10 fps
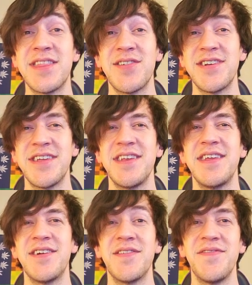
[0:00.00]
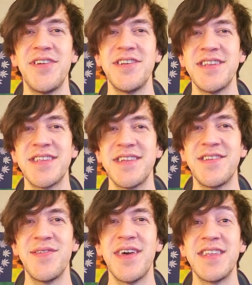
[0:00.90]
13 here in VGC
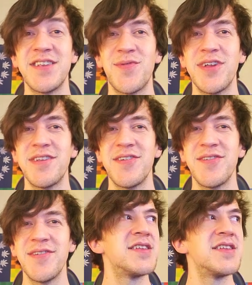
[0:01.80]
2022.